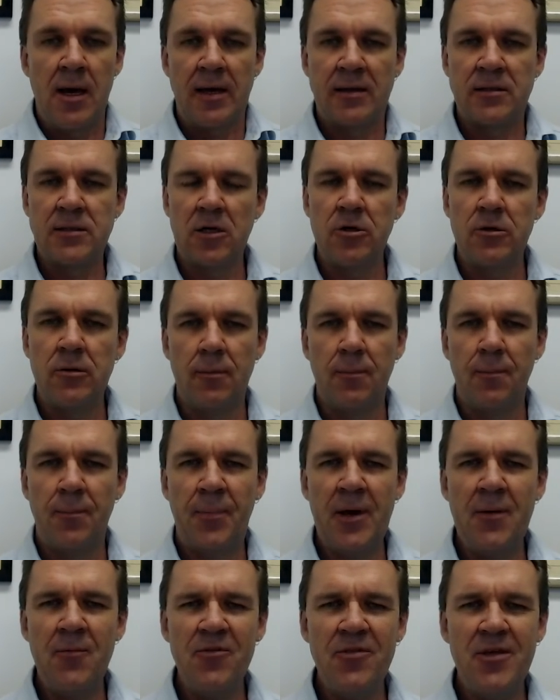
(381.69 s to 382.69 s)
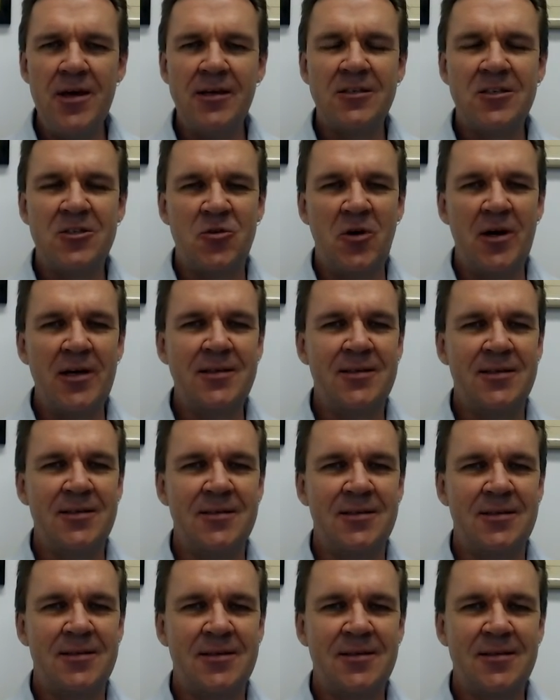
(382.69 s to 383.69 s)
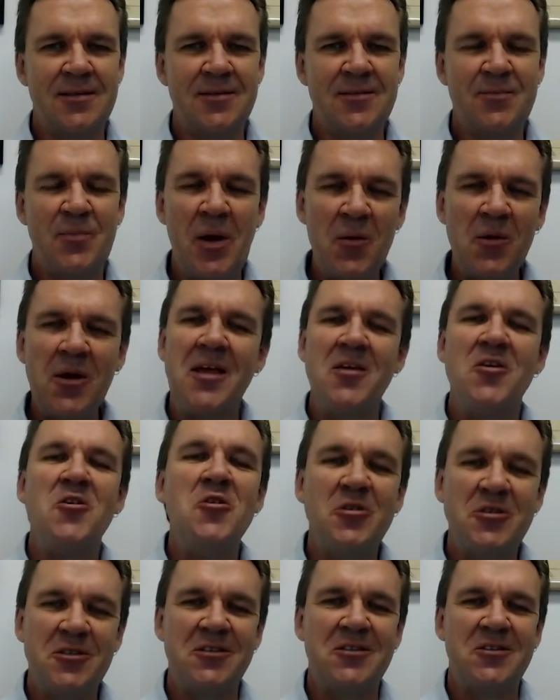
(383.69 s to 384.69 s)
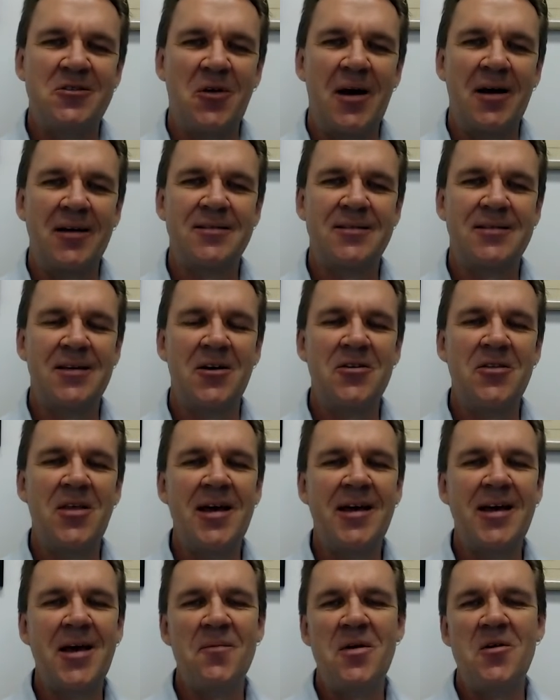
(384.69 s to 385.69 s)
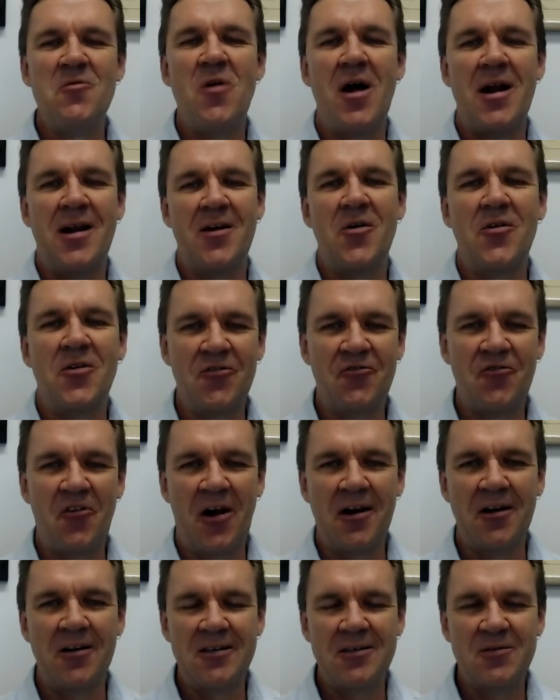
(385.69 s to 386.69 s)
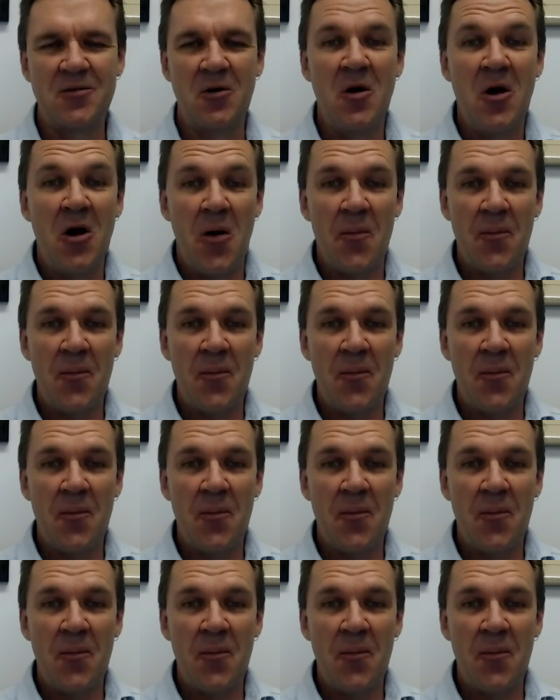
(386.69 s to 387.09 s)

So people think people get used to stress. So they can be running on adrenaline as well.